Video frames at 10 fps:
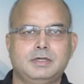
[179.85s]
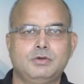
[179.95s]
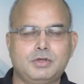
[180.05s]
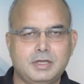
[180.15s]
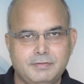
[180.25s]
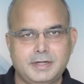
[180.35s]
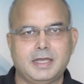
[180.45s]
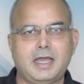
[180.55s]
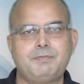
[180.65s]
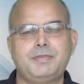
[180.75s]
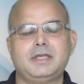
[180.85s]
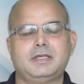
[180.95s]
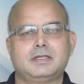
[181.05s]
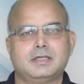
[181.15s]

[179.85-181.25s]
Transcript: looking very happy,